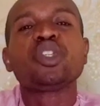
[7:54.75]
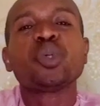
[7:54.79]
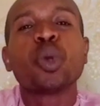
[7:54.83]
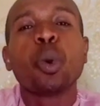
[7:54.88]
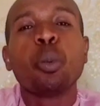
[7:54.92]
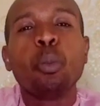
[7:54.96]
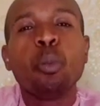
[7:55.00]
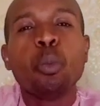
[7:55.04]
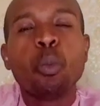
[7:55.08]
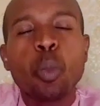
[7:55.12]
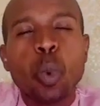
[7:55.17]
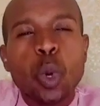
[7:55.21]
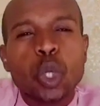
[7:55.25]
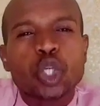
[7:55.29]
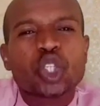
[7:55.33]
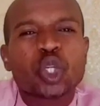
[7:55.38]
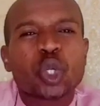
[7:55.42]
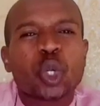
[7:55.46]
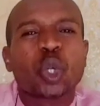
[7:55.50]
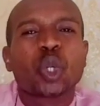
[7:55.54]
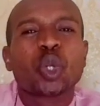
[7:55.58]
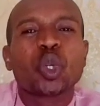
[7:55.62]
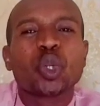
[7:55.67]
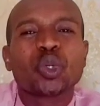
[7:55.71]
your
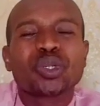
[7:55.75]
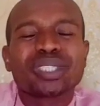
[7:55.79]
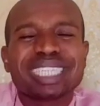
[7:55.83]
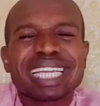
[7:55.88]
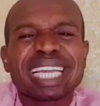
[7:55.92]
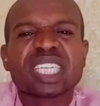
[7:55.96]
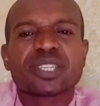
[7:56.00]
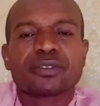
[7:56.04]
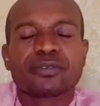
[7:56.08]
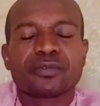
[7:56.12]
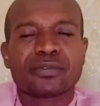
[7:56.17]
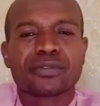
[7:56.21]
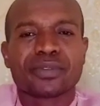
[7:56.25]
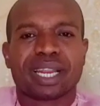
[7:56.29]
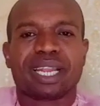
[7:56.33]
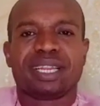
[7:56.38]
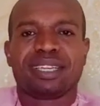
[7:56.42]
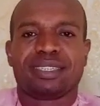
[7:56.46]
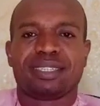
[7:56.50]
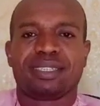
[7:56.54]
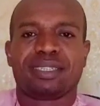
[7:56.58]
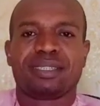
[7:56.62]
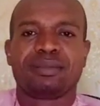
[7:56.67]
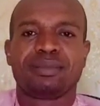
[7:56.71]
most closest
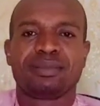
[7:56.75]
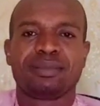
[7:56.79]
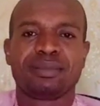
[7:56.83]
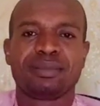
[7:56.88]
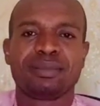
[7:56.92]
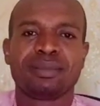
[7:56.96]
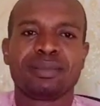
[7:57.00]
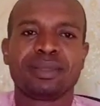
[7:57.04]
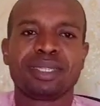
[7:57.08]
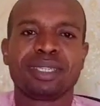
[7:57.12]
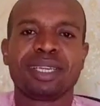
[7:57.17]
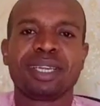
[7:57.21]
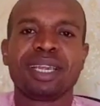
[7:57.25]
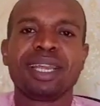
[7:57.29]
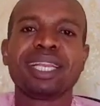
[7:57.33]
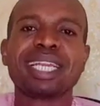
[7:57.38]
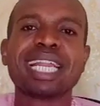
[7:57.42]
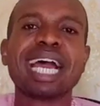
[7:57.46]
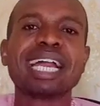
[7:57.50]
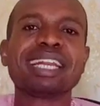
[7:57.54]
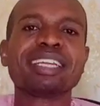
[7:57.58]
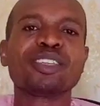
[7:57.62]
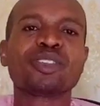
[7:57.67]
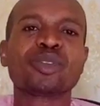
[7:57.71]
friend.
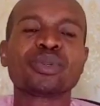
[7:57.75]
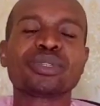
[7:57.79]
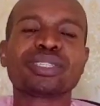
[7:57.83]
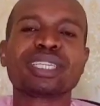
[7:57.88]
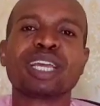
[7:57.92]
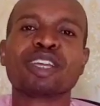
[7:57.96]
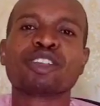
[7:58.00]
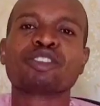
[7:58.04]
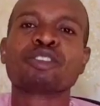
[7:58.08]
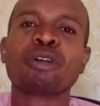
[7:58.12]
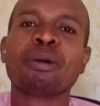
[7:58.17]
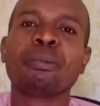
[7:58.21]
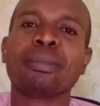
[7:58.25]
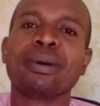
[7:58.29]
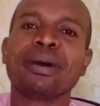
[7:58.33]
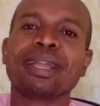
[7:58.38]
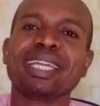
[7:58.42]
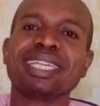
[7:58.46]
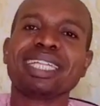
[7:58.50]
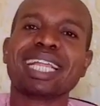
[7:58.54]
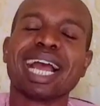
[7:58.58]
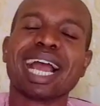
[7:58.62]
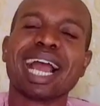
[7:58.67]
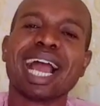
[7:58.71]
That is to say,
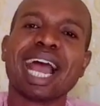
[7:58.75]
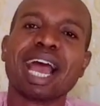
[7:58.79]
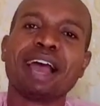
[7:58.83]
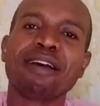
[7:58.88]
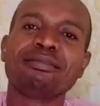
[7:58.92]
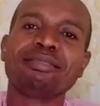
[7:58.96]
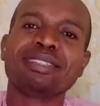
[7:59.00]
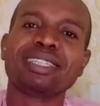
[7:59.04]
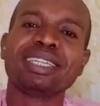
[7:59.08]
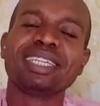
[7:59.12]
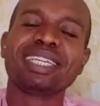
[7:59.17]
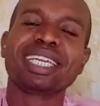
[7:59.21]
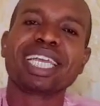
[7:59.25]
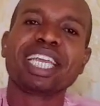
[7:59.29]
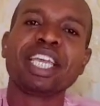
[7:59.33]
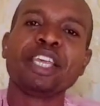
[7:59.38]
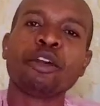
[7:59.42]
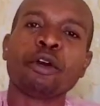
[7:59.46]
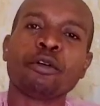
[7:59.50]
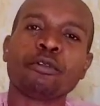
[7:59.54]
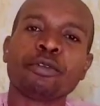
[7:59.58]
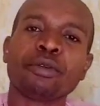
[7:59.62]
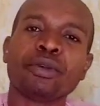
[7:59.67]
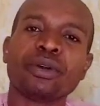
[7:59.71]
somebody that have the key
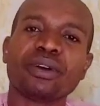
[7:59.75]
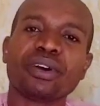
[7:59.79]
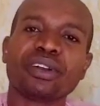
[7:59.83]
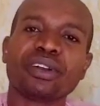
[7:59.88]
of your